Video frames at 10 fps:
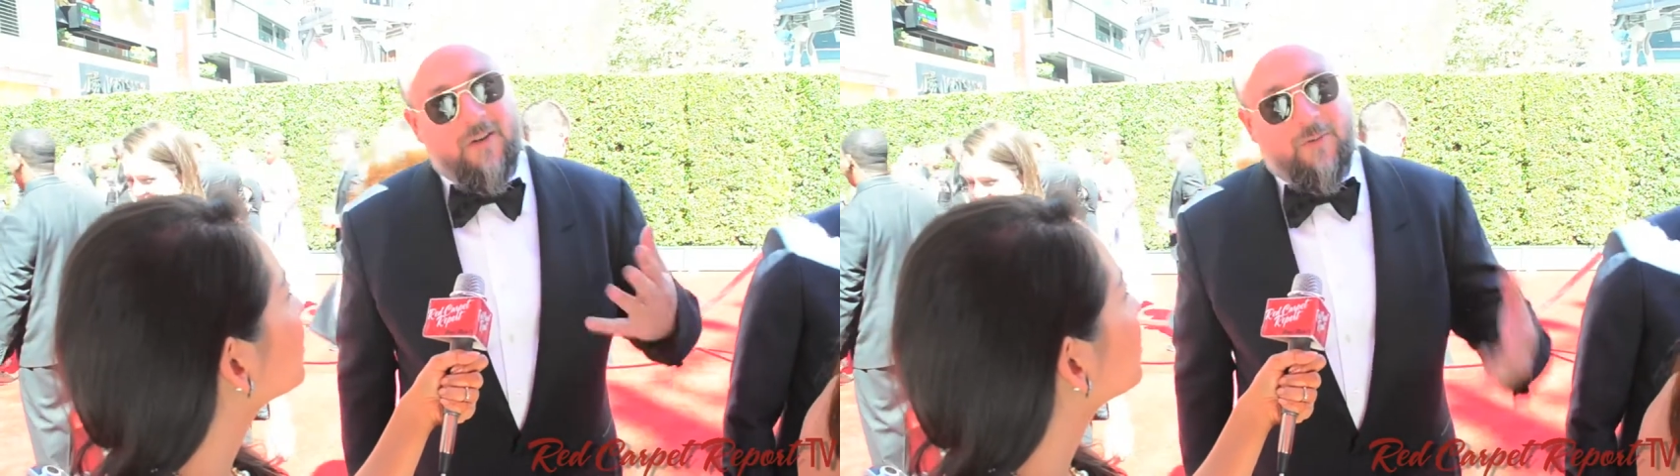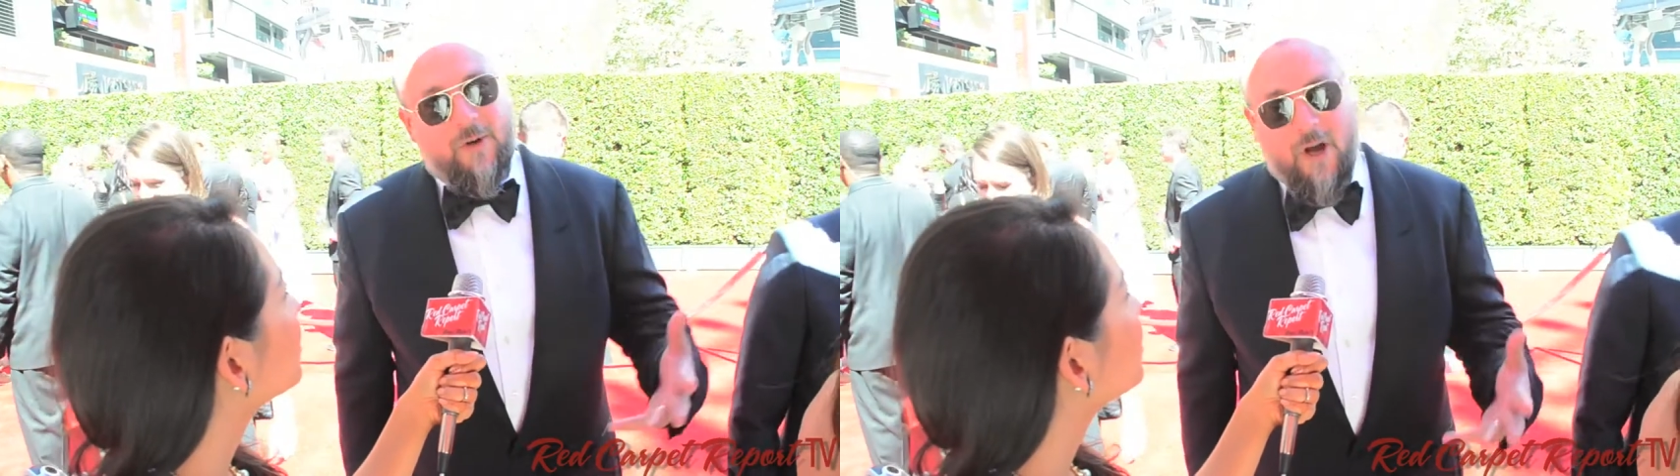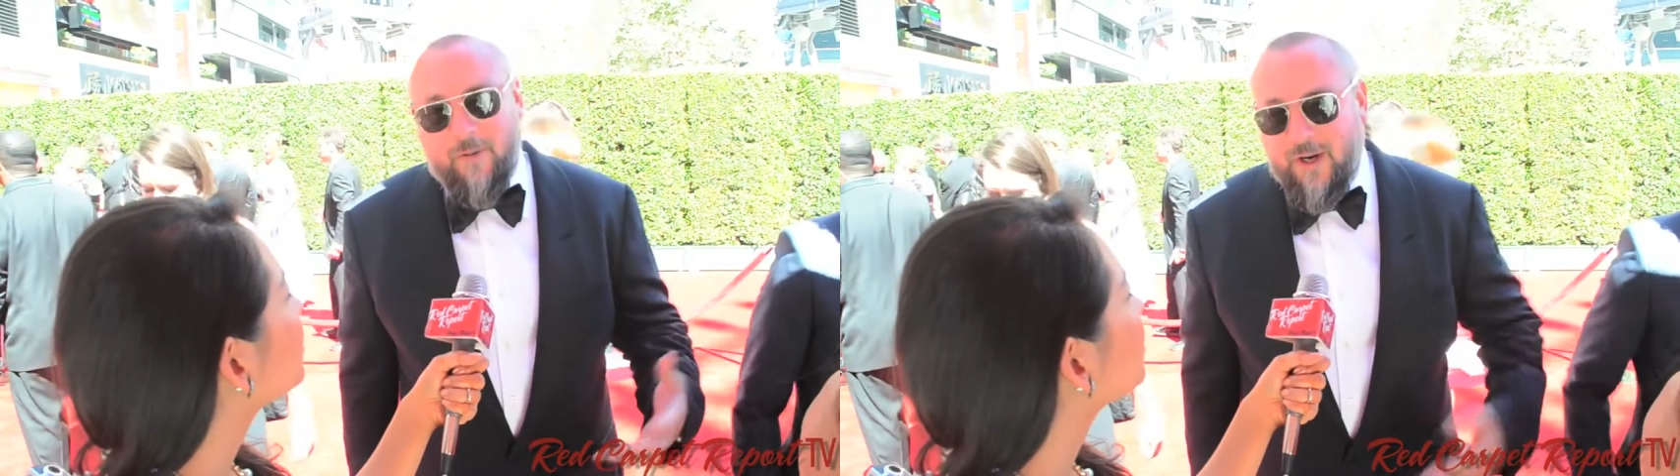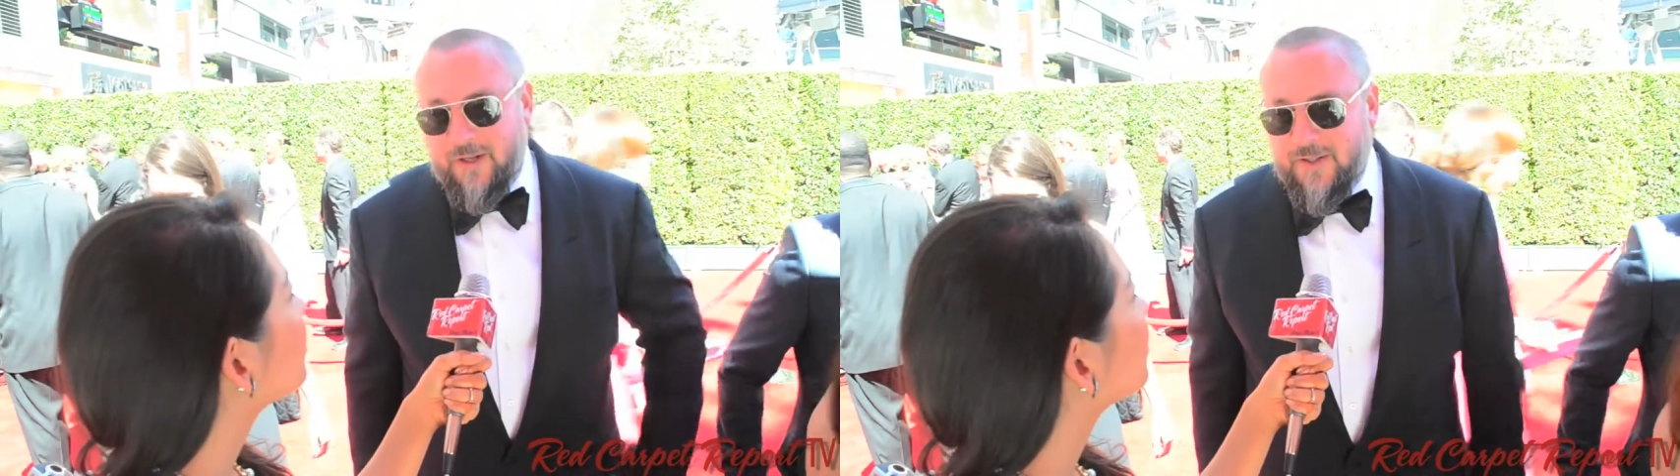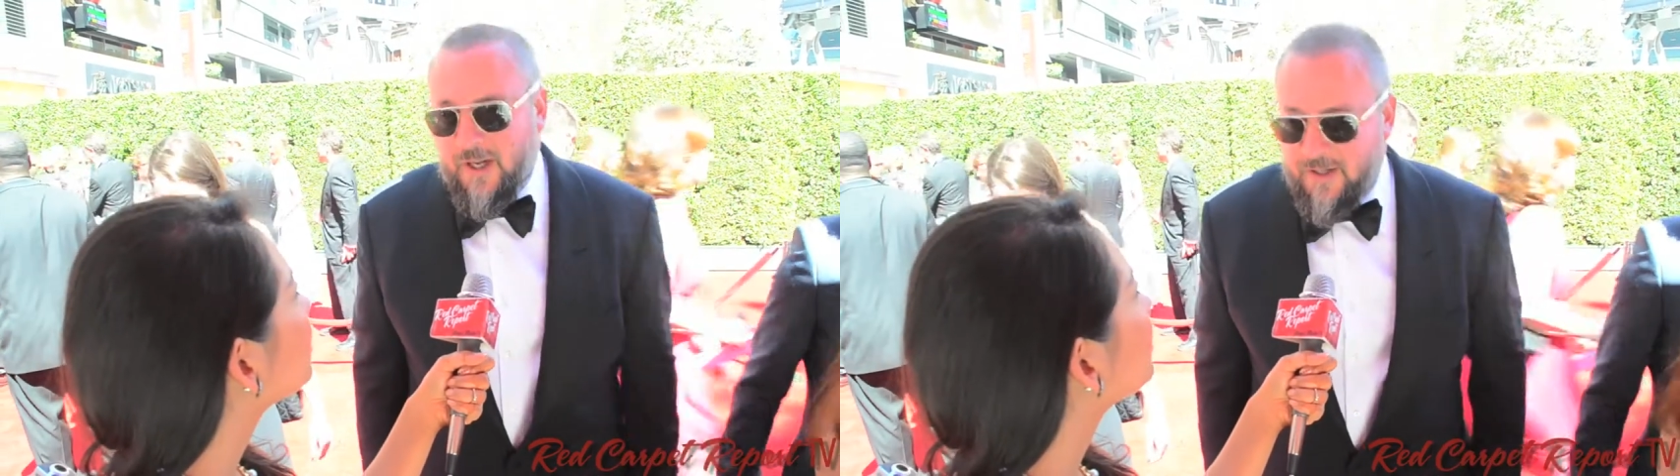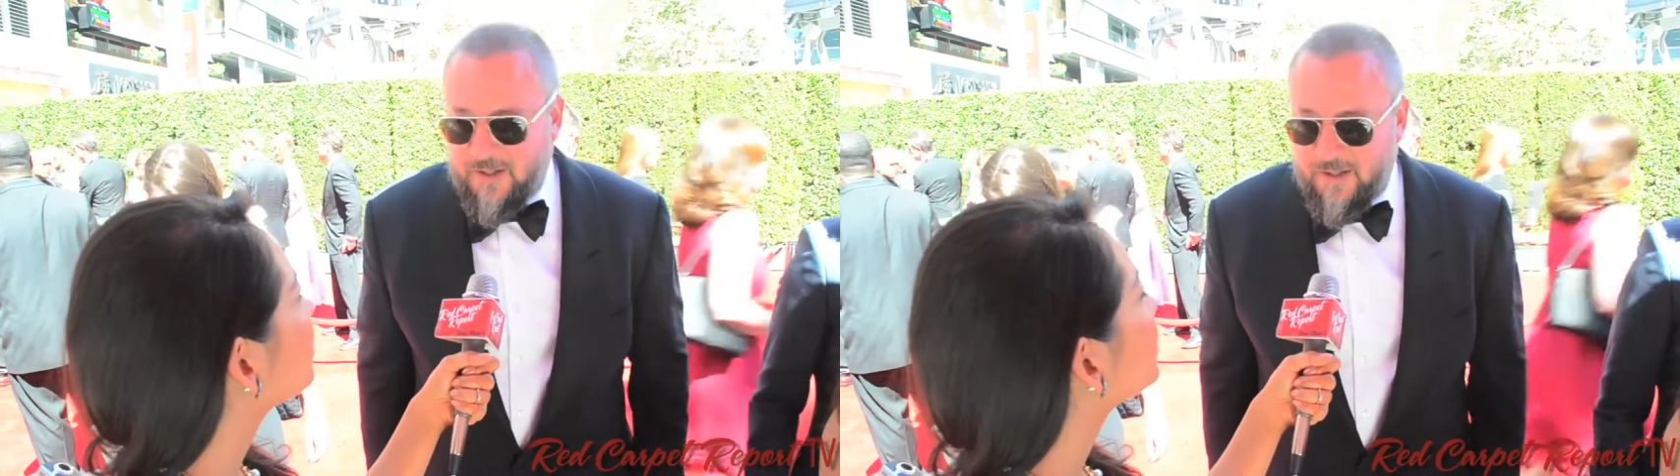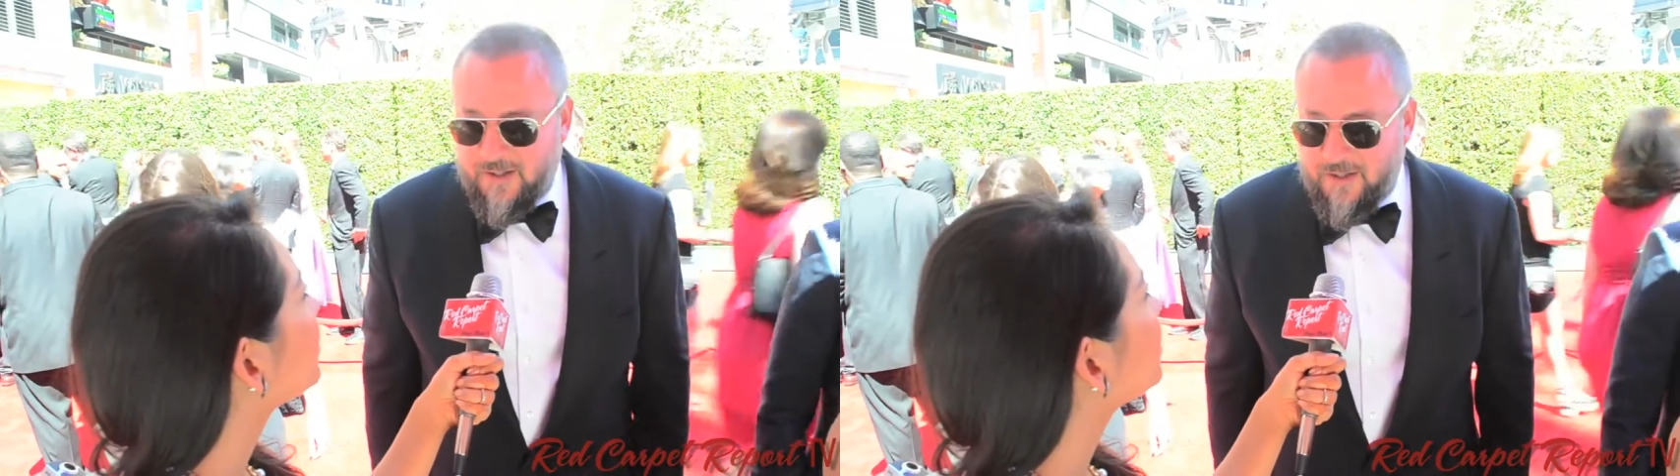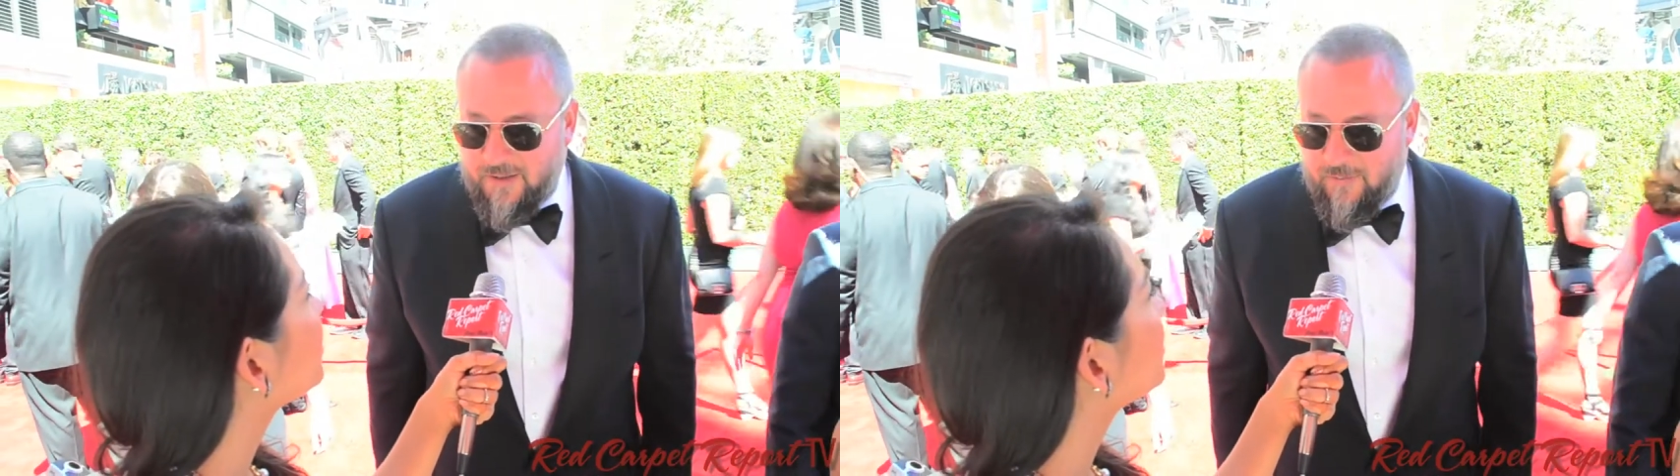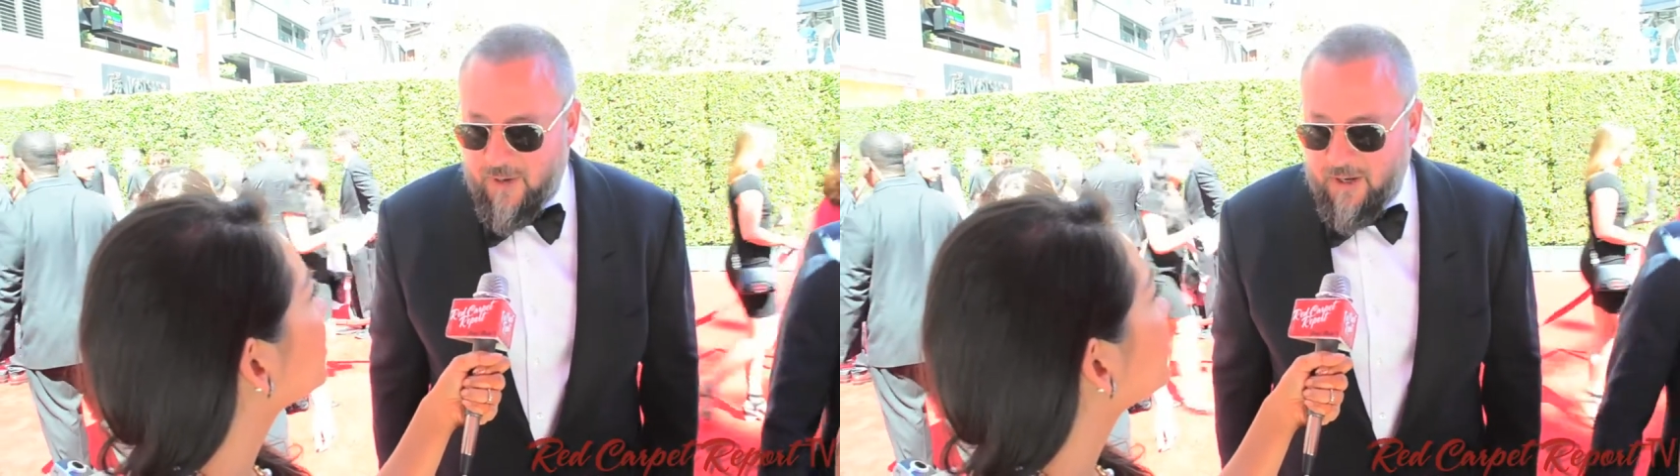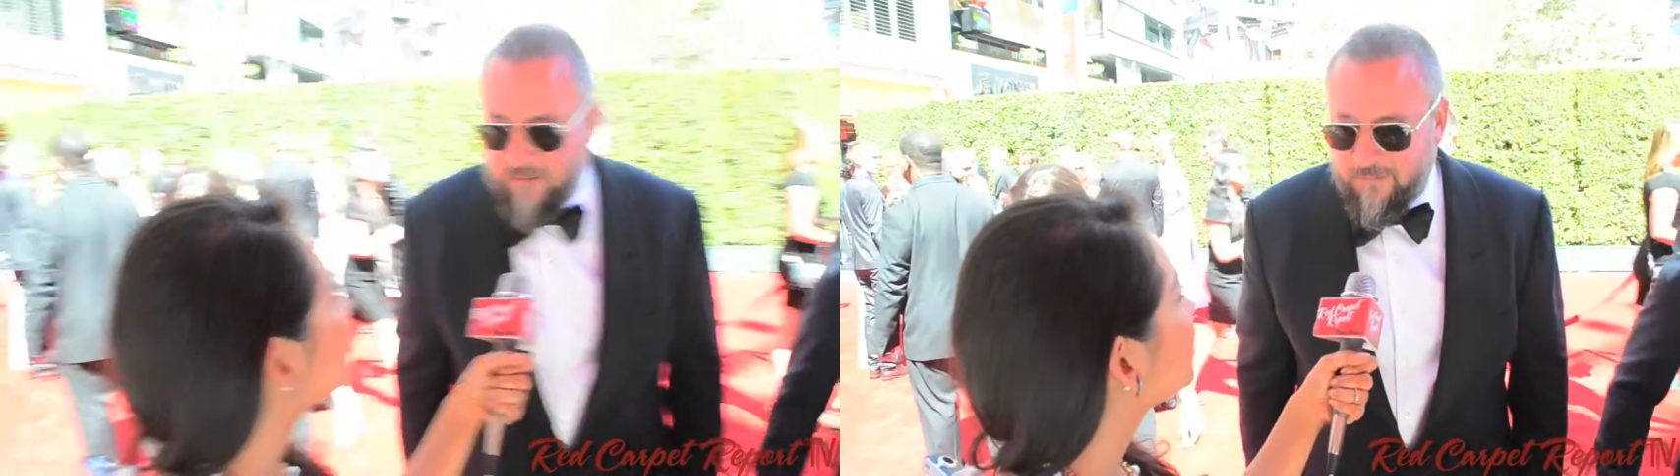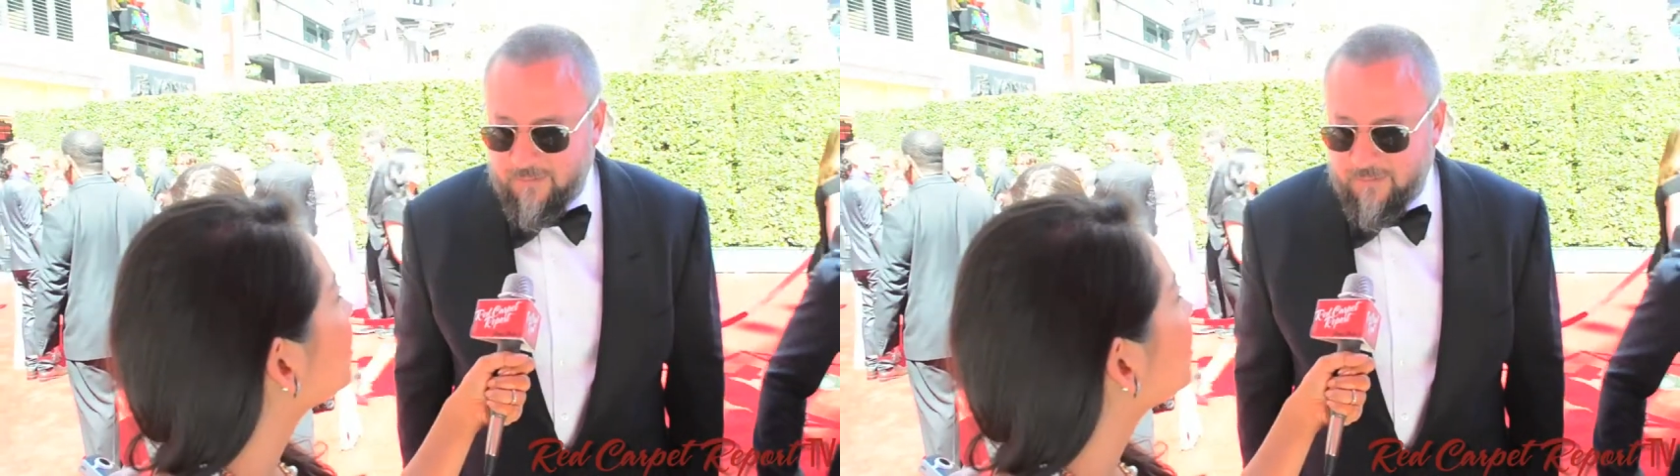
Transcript: To be nominated second season is even better.